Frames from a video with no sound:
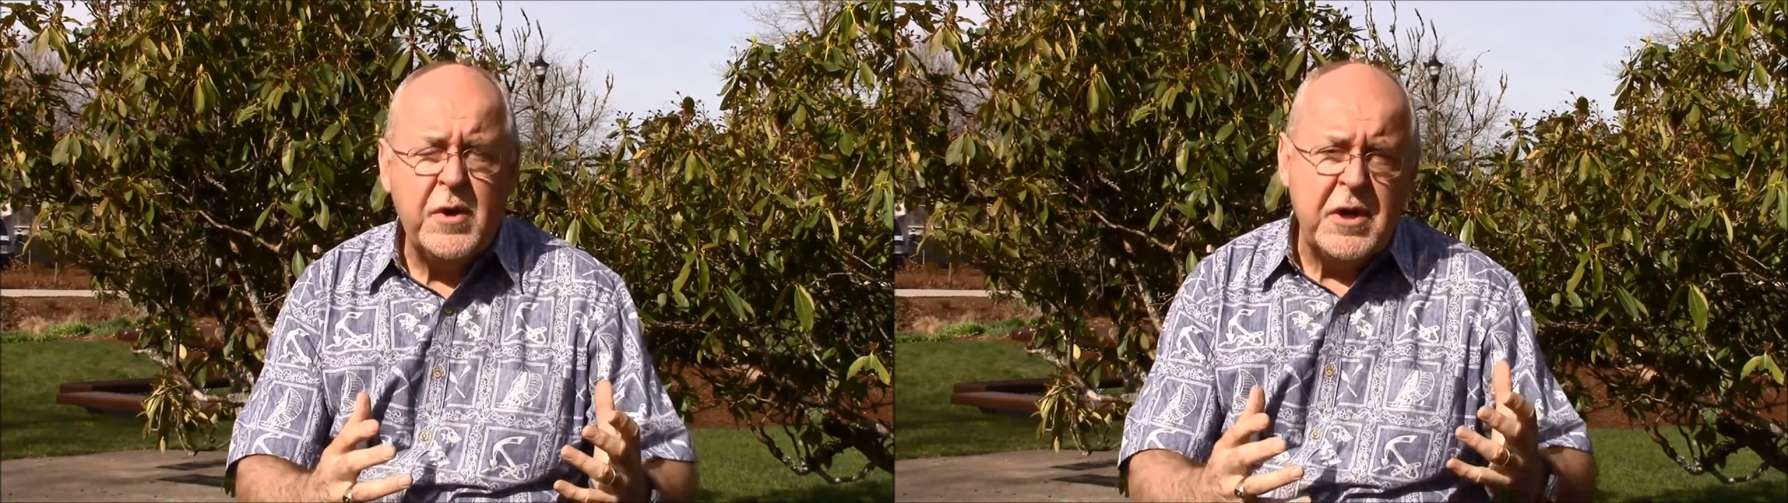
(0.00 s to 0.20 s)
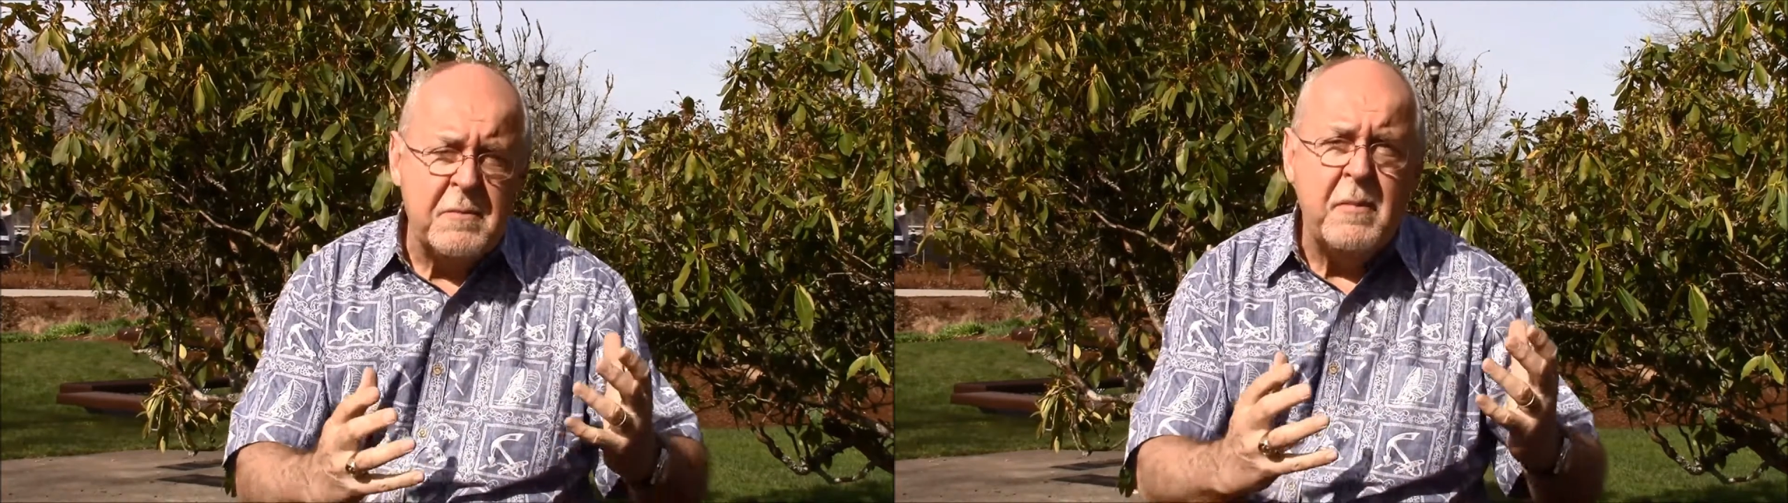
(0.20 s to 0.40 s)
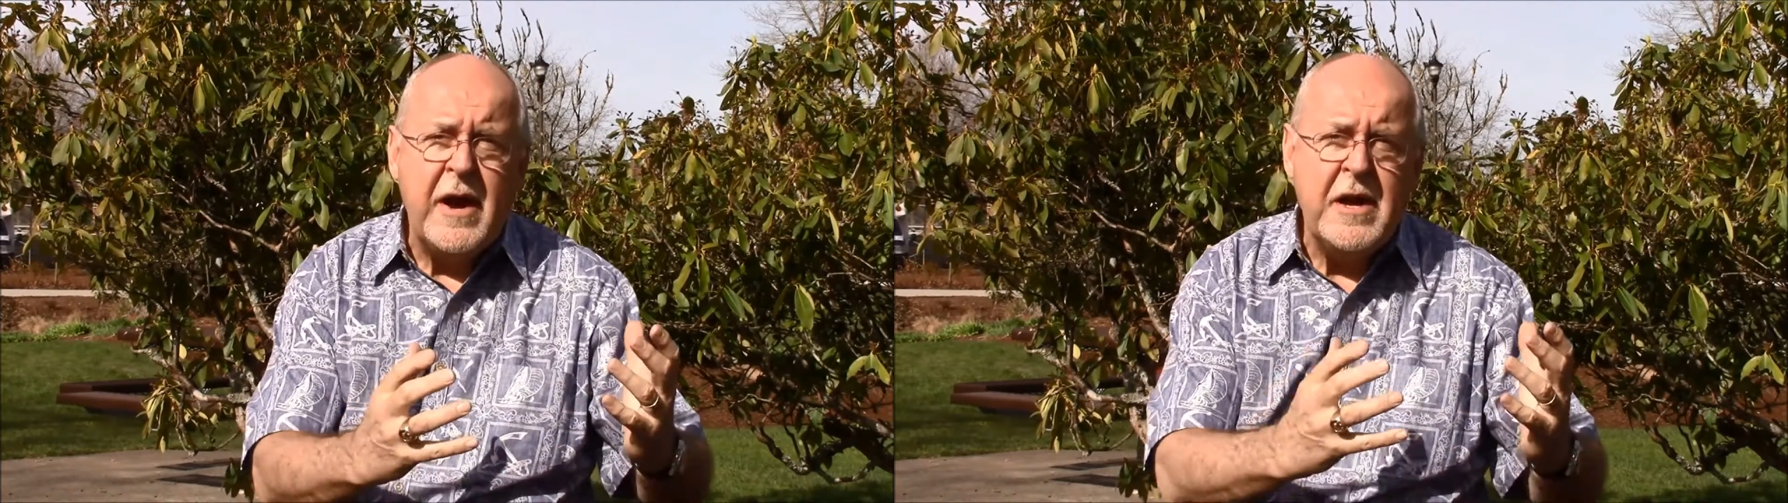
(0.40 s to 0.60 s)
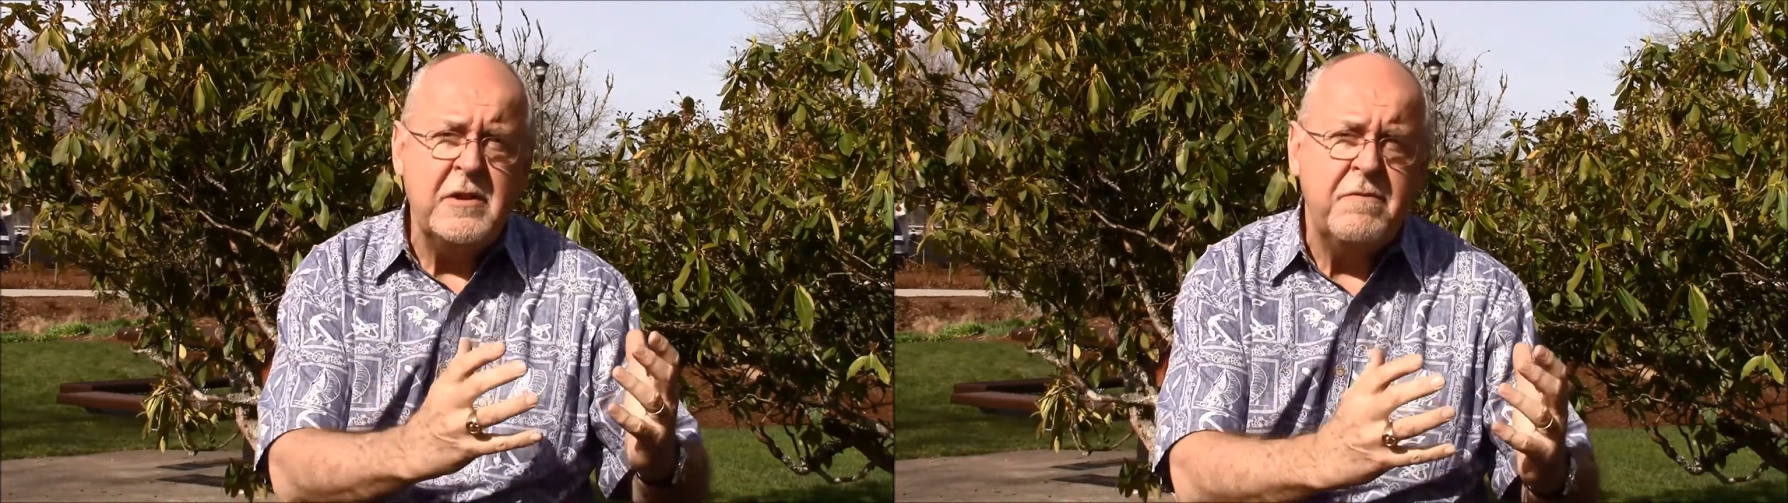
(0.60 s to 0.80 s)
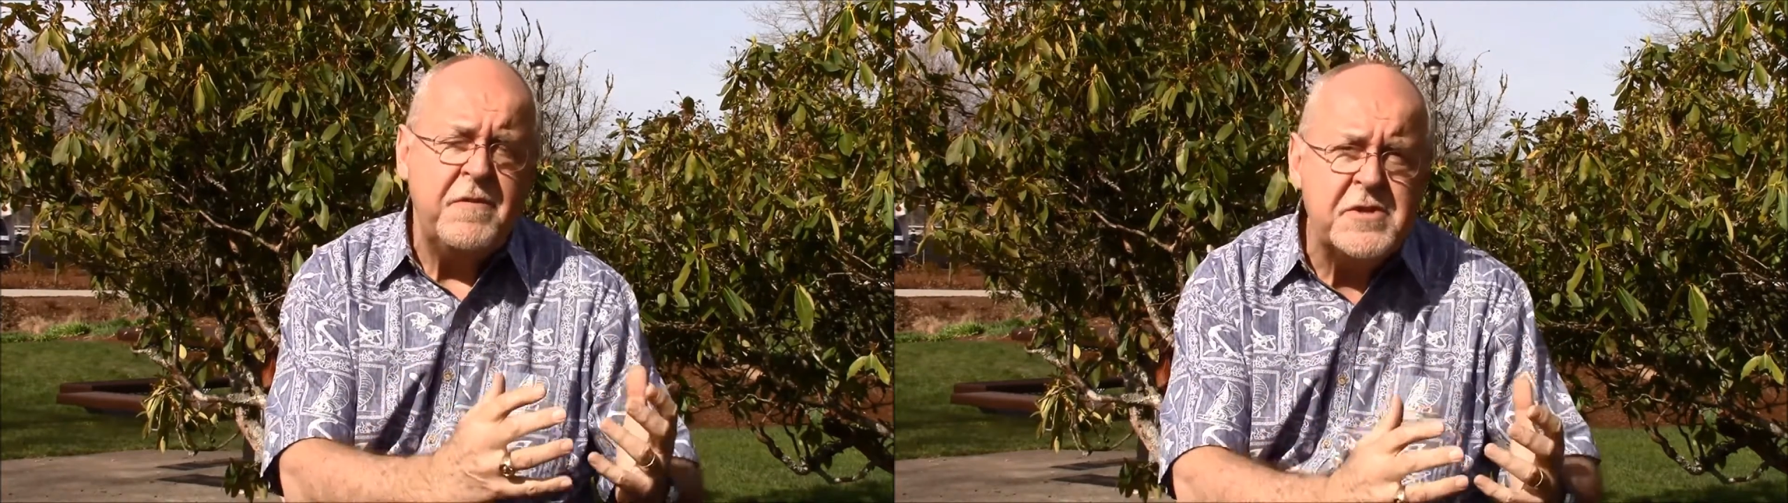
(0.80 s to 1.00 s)
we
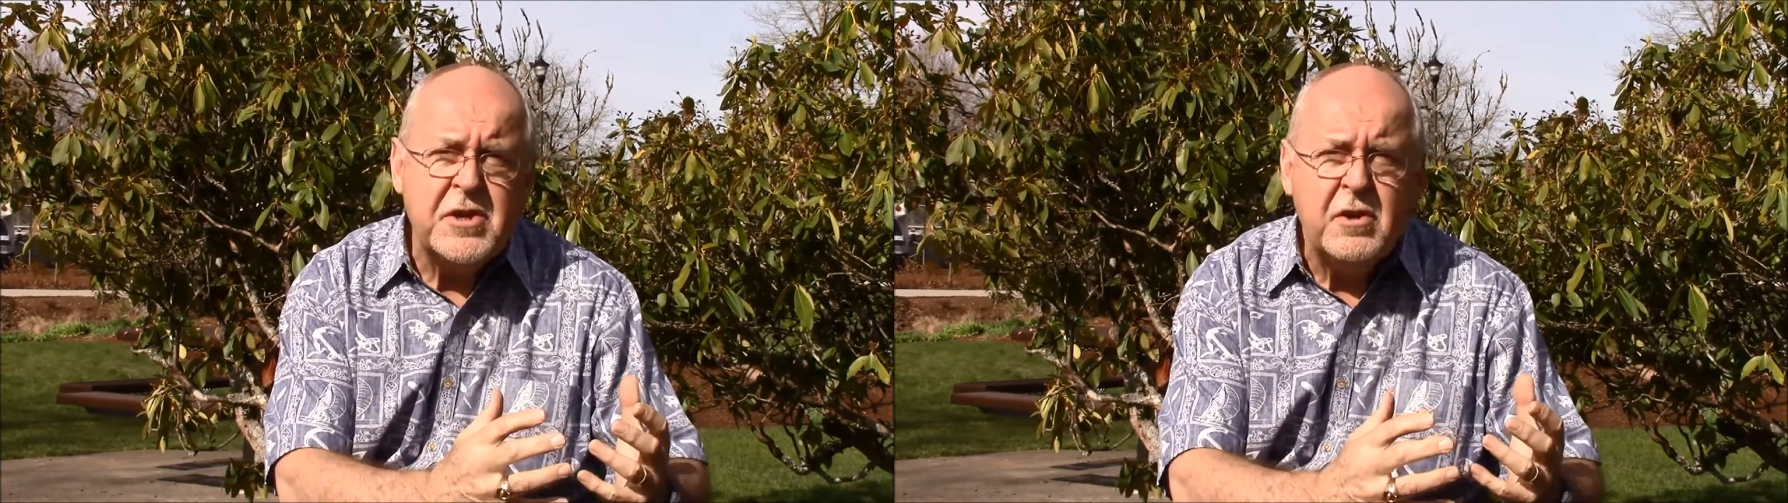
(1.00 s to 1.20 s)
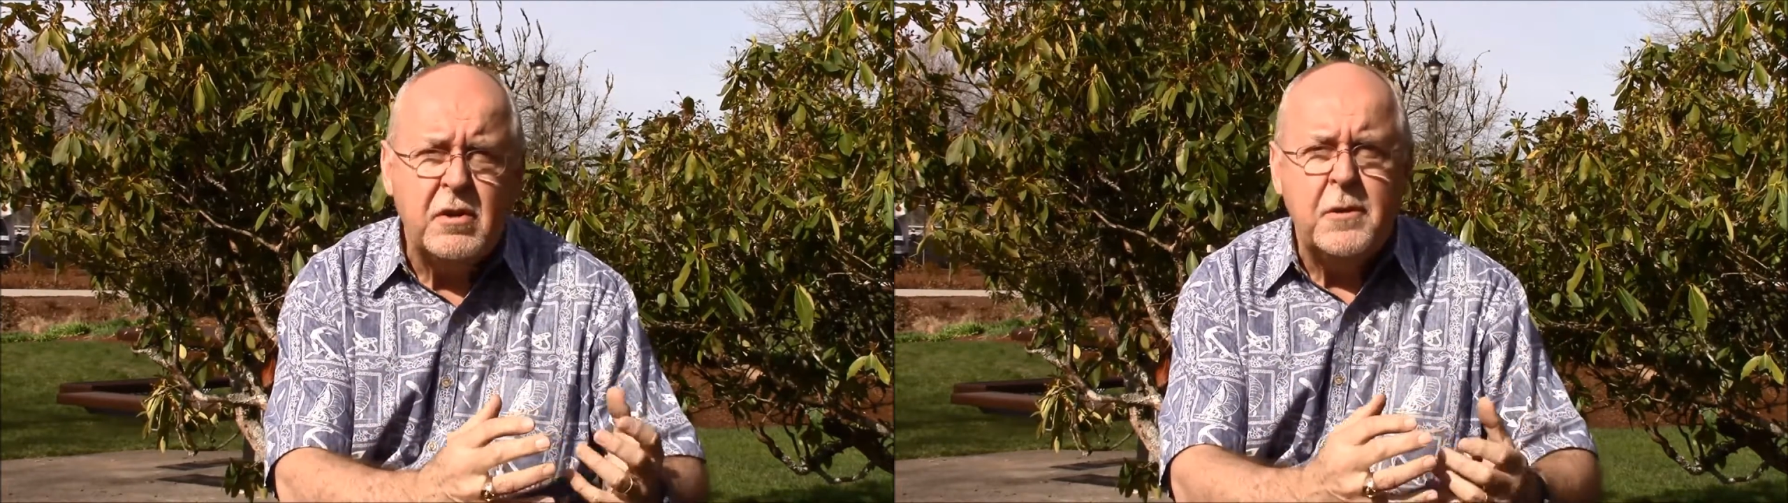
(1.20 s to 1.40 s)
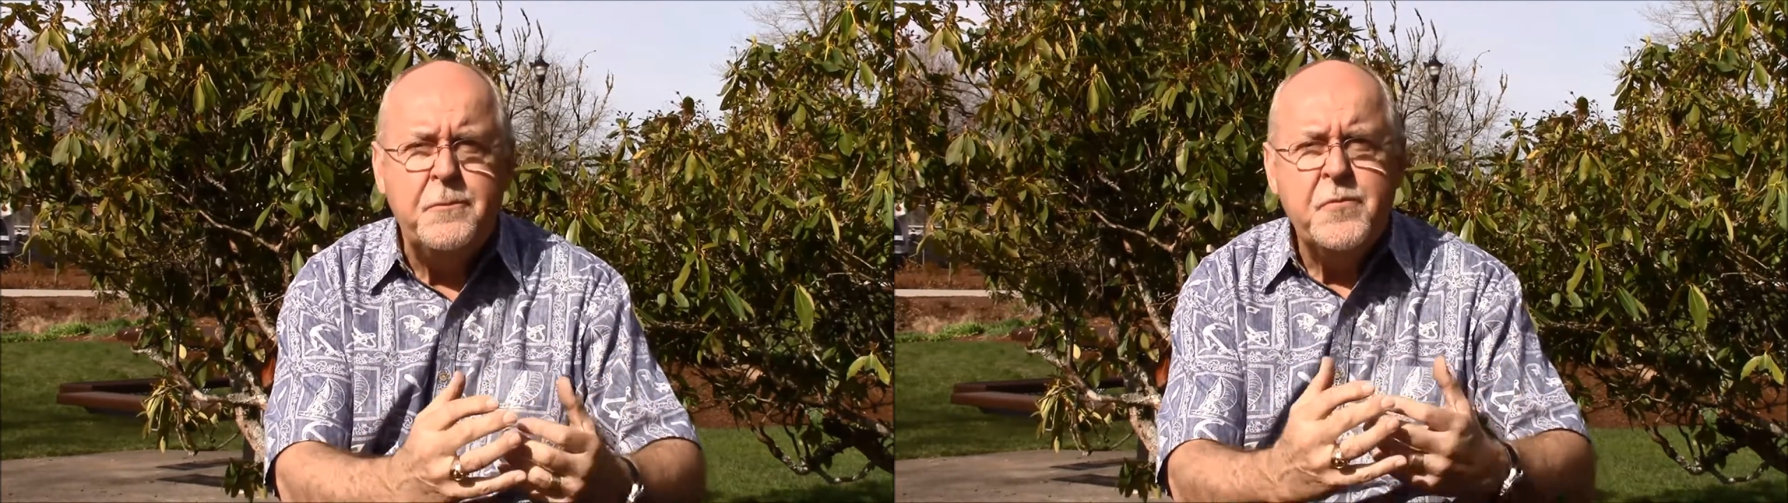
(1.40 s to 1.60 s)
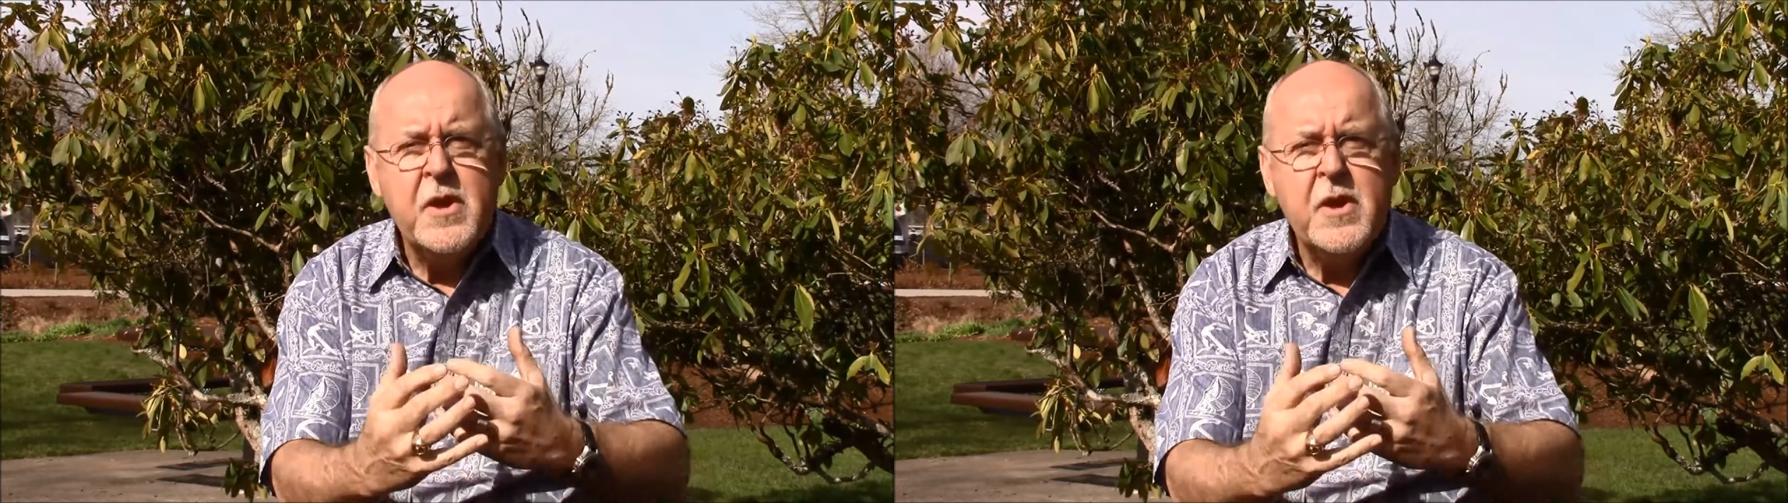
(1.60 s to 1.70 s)
combine the physical